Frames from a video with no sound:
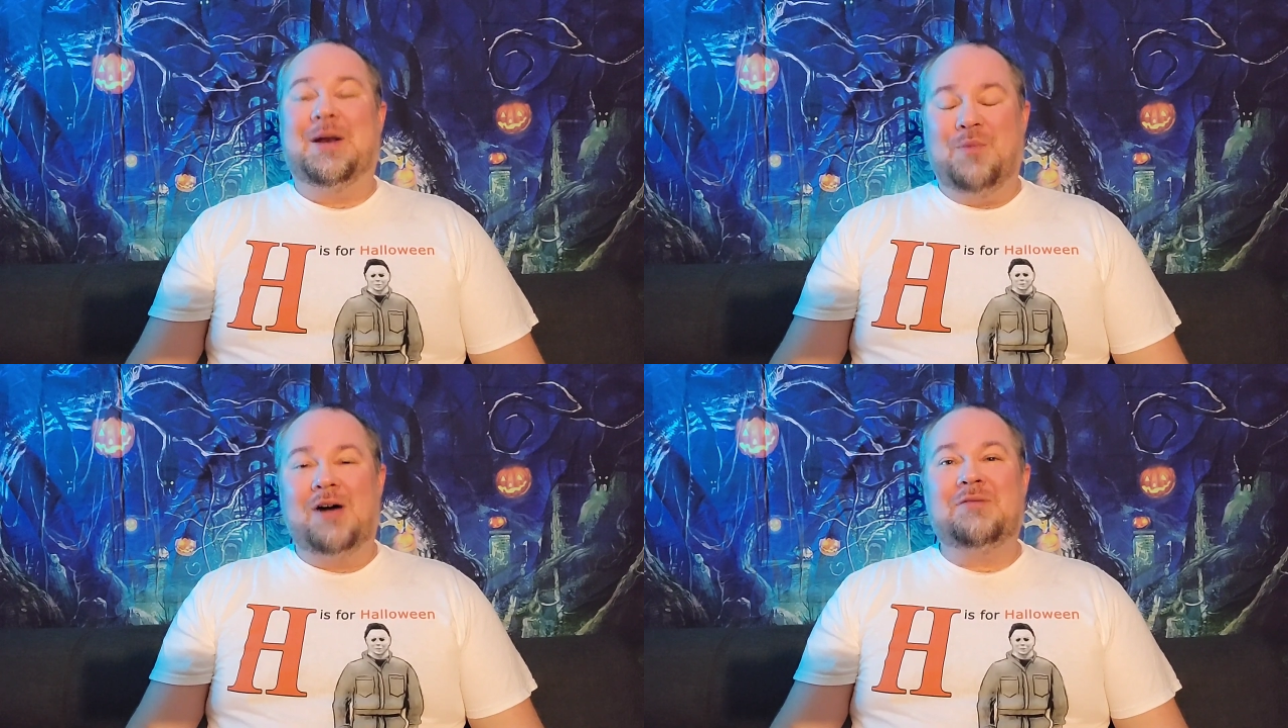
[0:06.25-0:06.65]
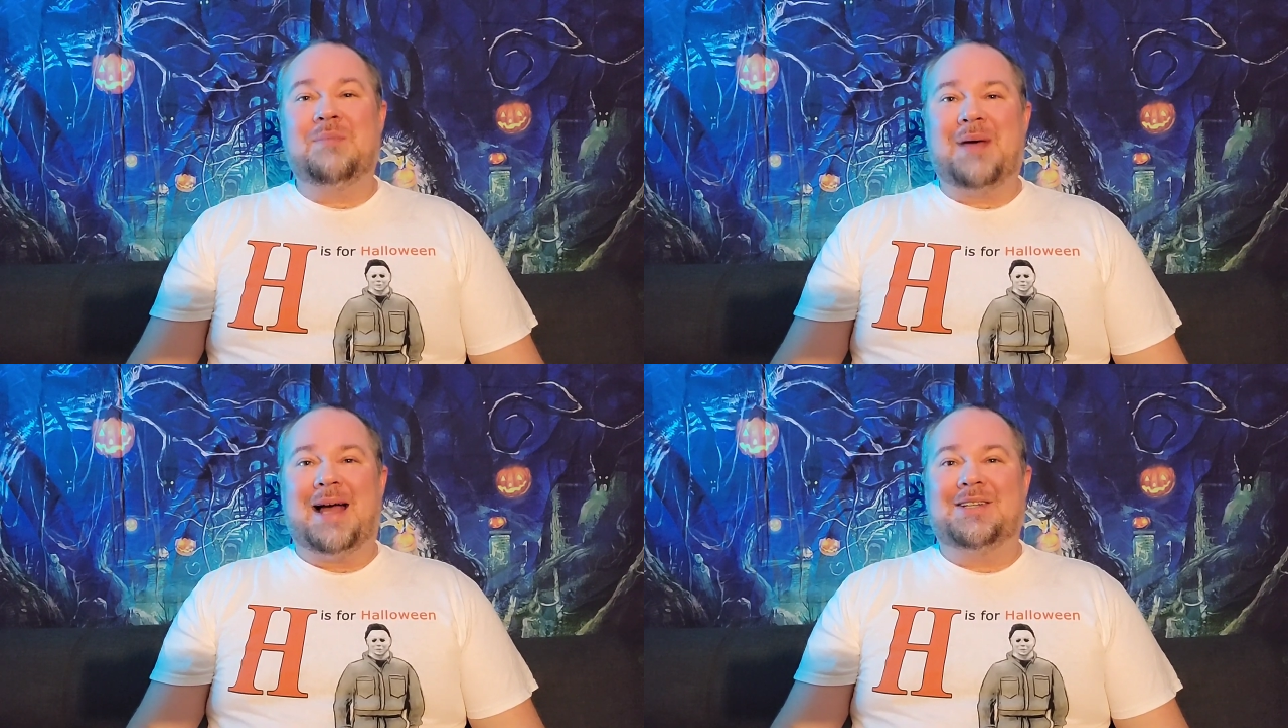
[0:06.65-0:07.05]
and
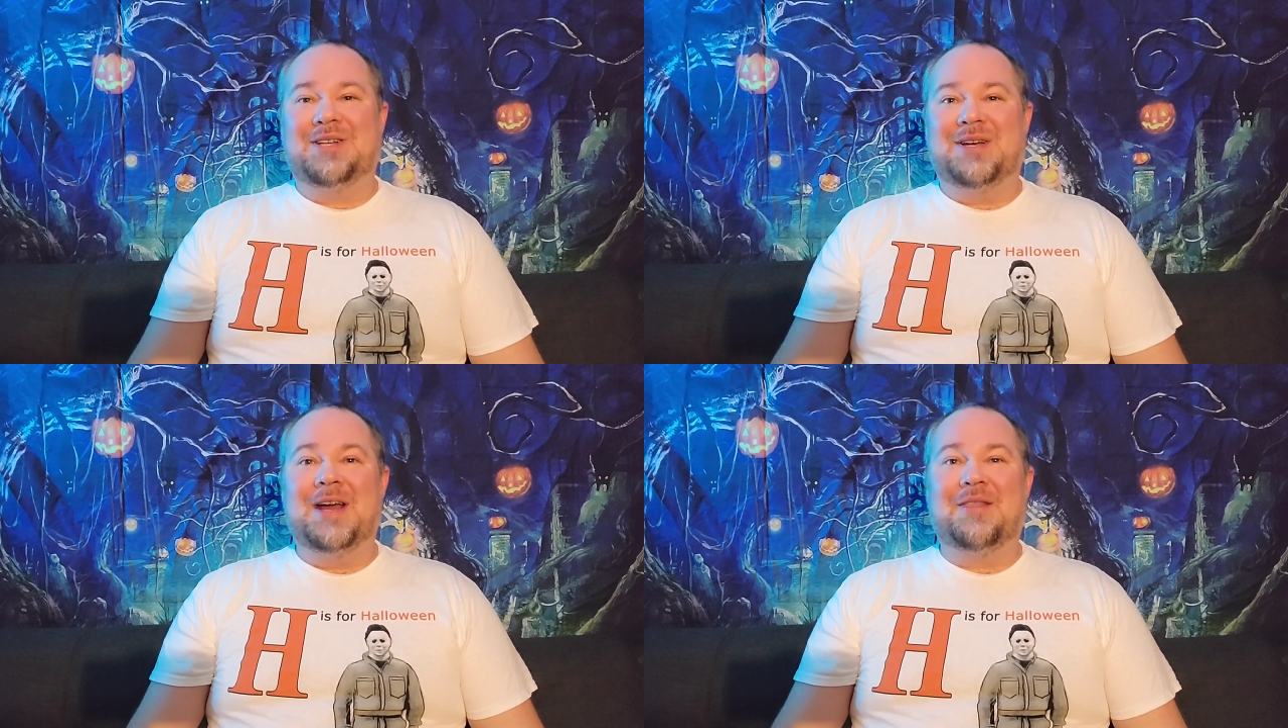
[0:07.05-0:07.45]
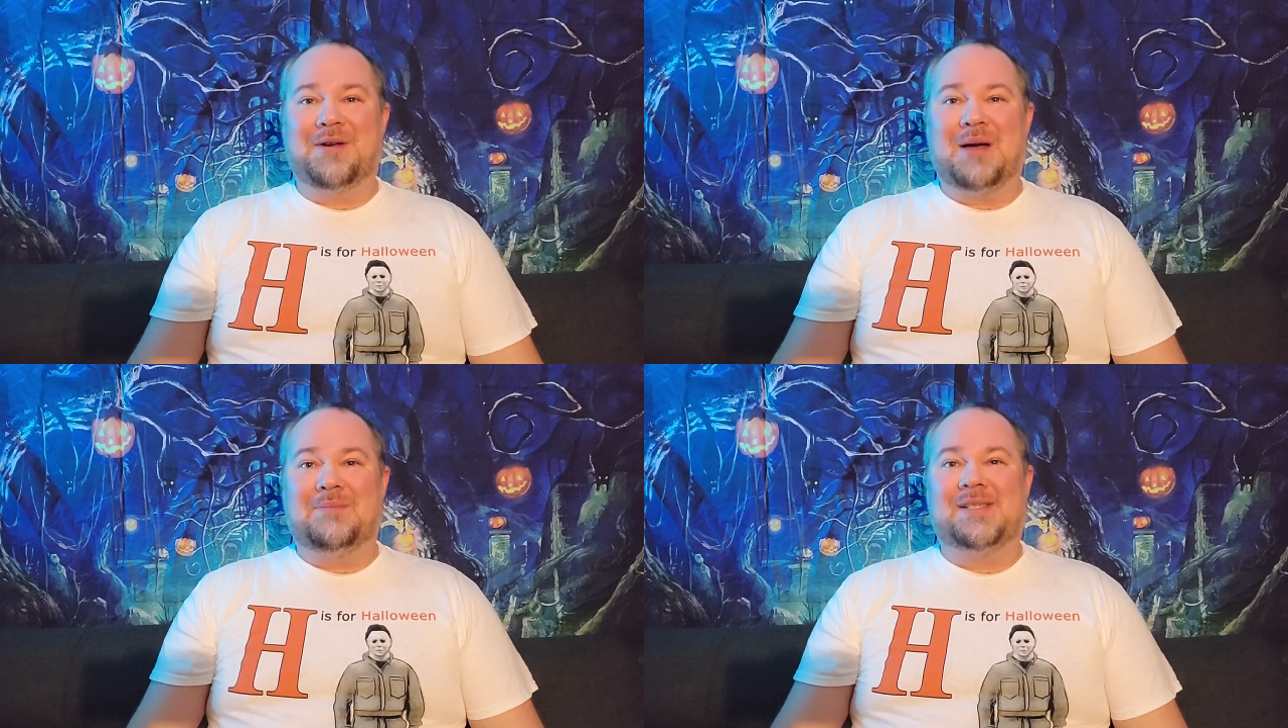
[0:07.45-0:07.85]
welcome back to
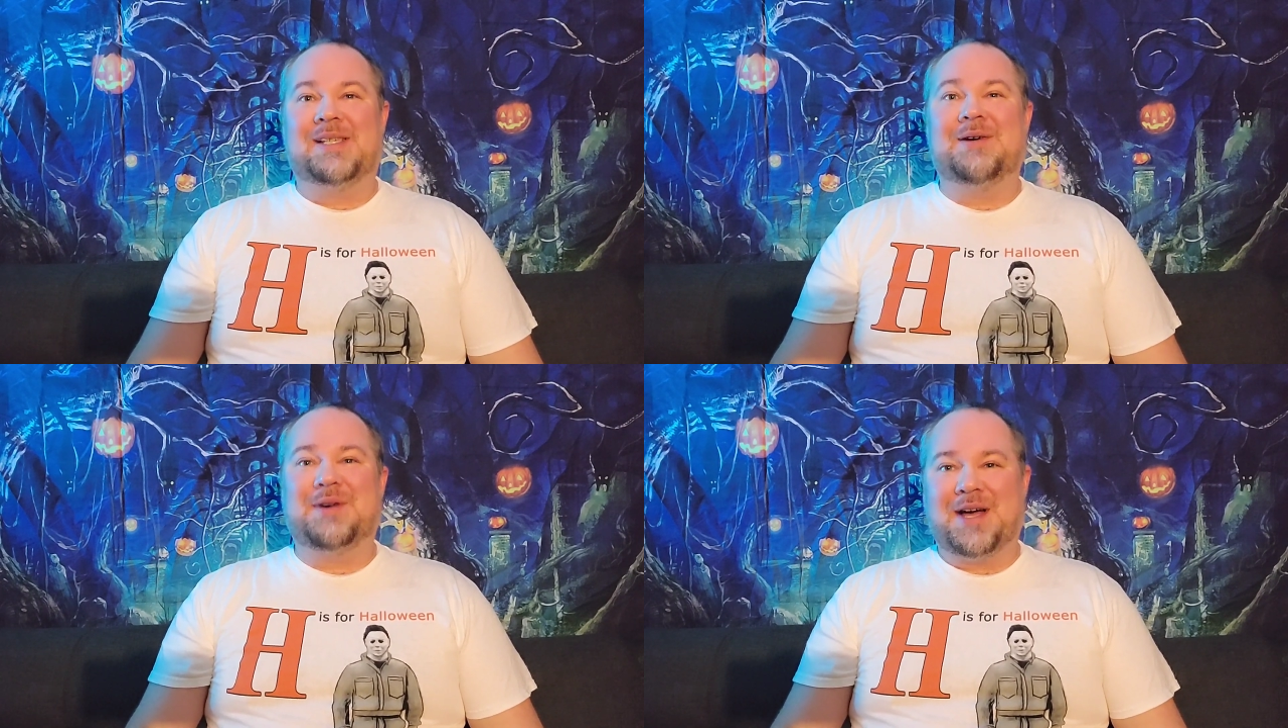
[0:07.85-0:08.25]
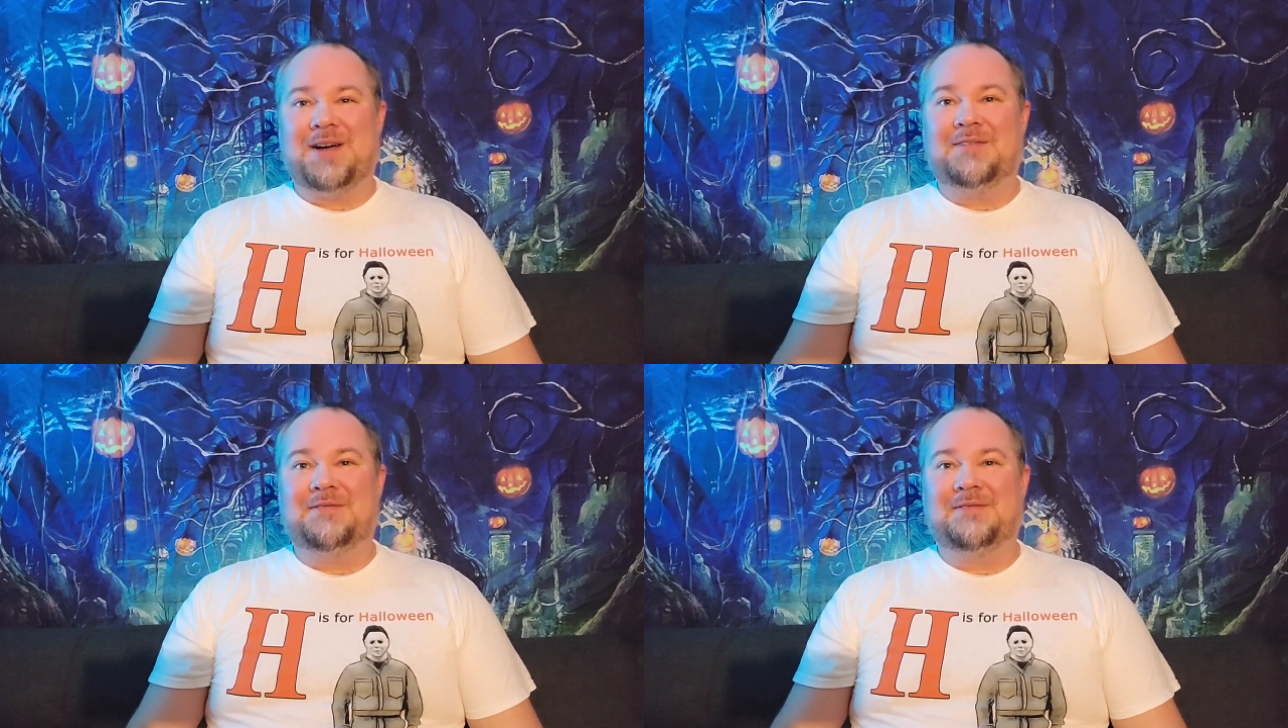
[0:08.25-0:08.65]
another episode
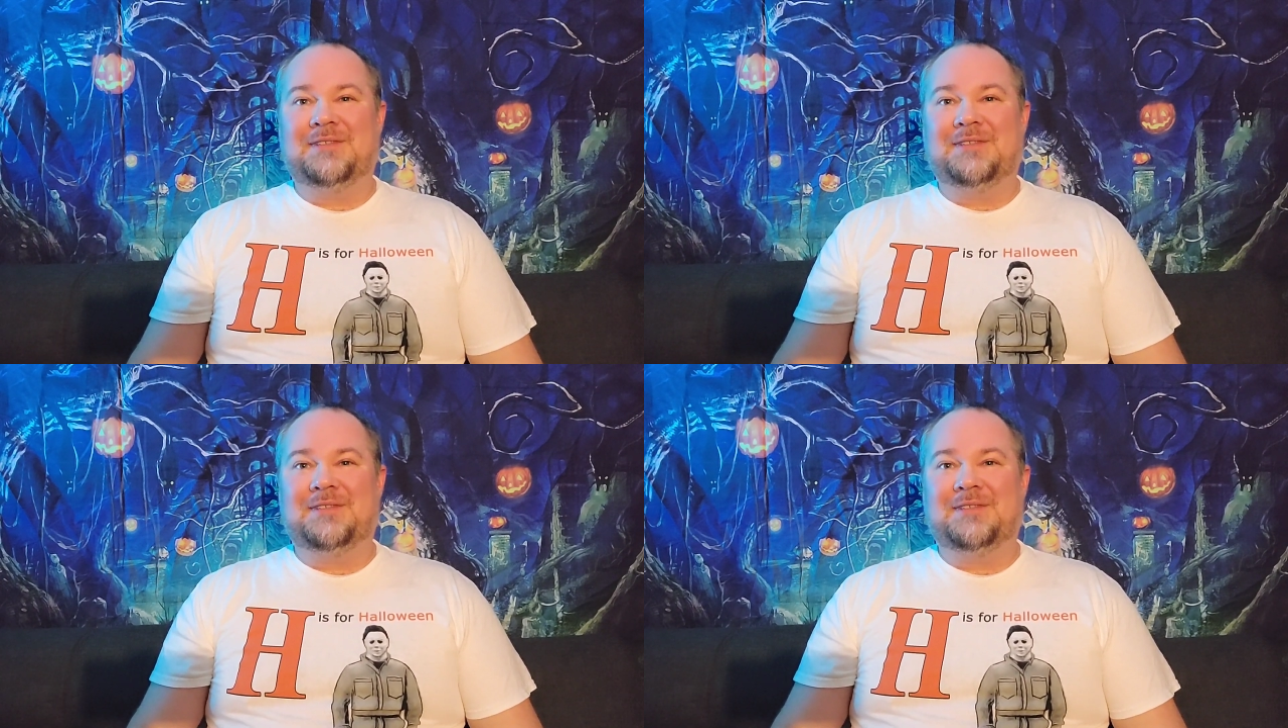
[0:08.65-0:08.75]
of...